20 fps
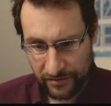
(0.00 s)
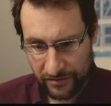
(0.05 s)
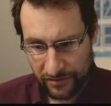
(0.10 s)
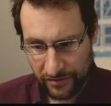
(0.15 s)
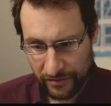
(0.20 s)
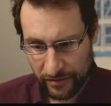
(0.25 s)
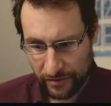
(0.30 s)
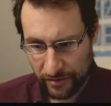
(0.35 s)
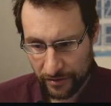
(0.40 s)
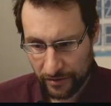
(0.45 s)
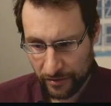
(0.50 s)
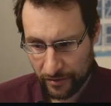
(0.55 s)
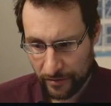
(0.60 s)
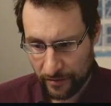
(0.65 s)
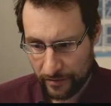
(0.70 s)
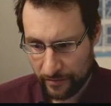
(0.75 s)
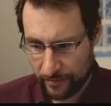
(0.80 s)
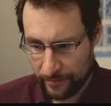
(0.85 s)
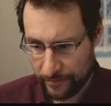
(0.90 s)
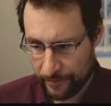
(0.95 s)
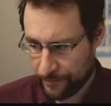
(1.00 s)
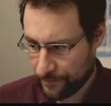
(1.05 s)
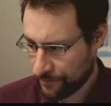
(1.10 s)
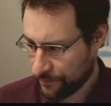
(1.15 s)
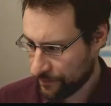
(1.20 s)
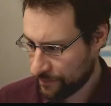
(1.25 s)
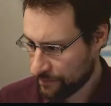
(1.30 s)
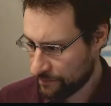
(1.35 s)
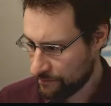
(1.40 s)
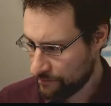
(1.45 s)
So
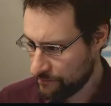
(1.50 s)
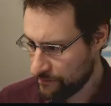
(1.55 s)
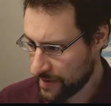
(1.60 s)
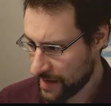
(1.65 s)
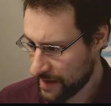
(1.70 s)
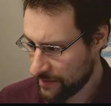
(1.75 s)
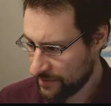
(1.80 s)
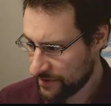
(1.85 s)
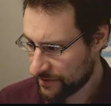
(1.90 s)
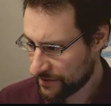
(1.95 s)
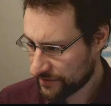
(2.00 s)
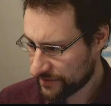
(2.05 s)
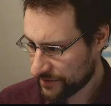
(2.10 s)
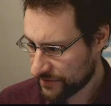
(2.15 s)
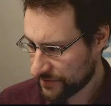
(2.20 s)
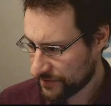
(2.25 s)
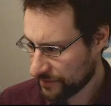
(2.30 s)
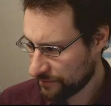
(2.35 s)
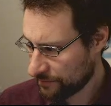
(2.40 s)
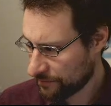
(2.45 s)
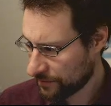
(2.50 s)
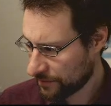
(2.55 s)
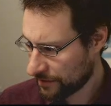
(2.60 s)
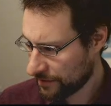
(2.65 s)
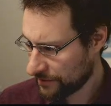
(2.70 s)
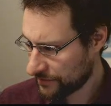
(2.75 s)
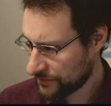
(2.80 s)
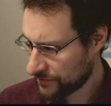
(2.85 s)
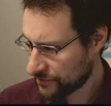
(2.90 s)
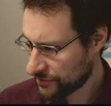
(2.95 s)
maybe it is as simple
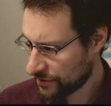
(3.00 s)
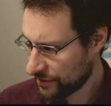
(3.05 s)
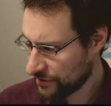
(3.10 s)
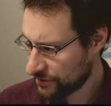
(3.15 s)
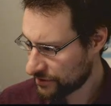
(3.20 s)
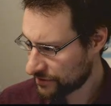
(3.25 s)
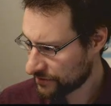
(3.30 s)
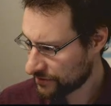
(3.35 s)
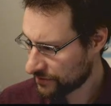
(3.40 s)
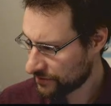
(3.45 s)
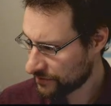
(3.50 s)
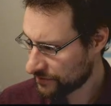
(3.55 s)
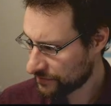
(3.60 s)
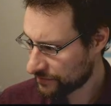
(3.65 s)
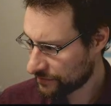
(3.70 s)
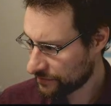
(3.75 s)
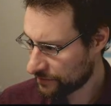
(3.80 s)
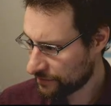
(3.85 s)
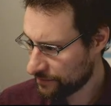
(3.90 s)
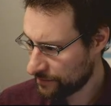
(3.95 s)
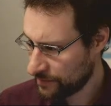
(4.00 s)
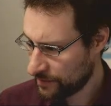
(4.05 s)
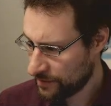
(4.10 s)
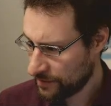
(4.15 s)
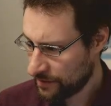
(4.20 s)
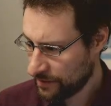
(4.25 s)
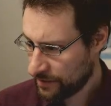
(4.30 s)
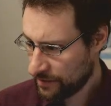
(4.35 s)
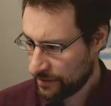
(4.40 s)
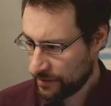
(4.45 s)
as changing this from
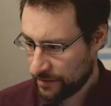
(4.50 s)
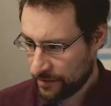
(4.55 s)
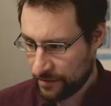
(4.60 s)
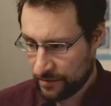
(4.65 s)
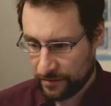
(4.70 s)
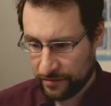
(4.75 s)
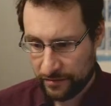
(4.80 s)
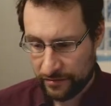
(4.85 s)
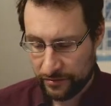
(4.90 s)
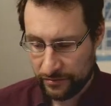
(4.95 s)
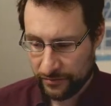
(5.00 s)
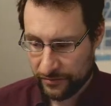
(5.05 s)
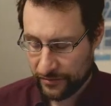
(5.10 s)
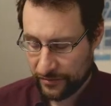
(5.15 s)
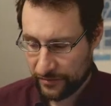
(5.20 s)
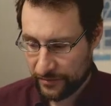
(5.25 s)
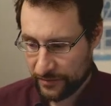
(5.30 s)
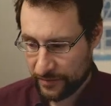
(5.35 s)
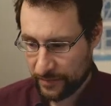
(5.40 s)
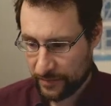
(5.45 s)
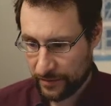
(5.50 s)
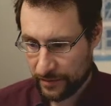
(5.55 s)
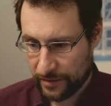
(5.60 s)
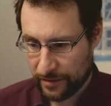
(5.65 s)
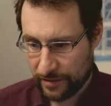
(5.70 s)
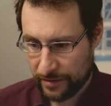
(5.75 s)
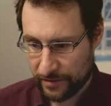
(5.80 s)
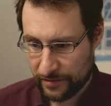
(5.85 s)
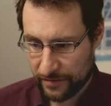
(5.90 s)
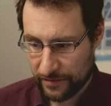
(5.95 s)
user
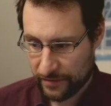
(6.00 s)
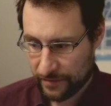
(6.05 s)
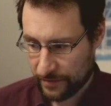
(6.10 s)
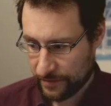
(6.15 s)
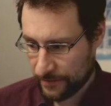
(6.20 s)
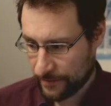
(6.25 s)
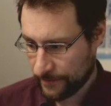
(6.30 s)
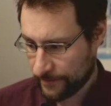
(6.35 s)
space.